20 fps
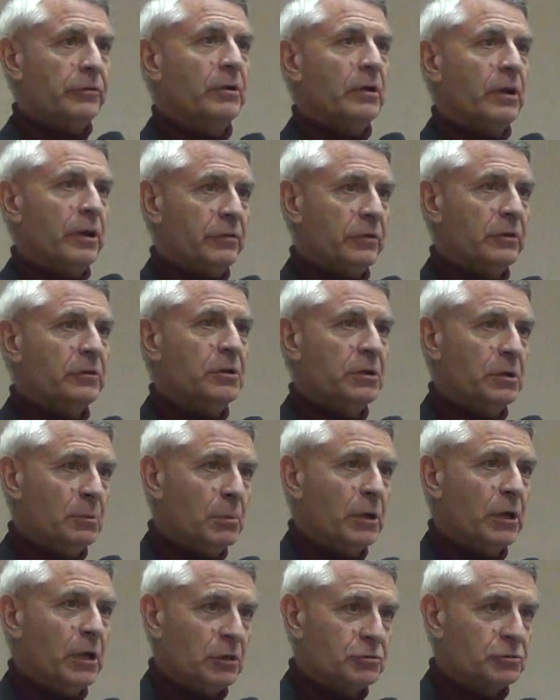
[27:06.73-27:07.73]
and the, and the
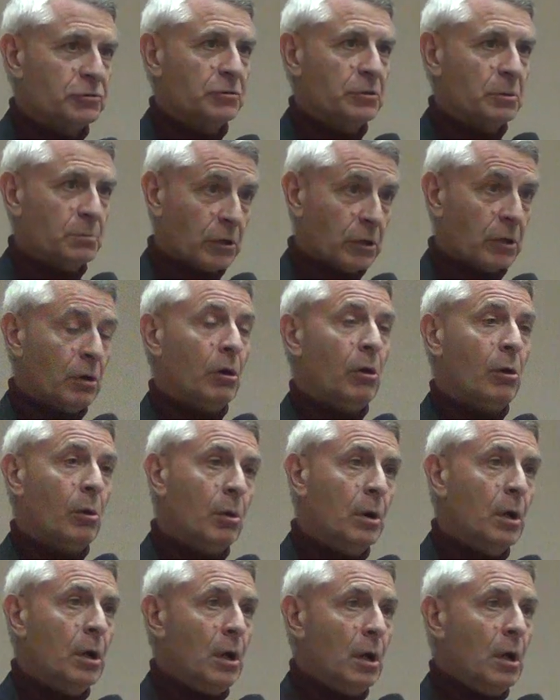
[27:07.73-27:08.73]
TBS to be
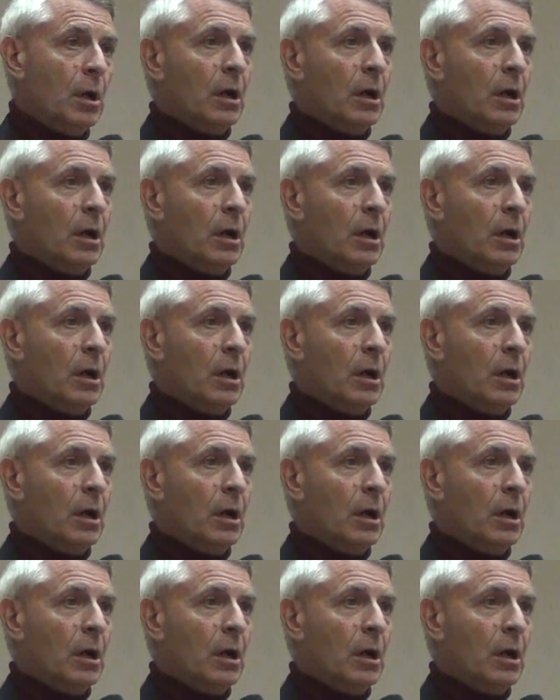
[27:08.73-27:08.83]
low.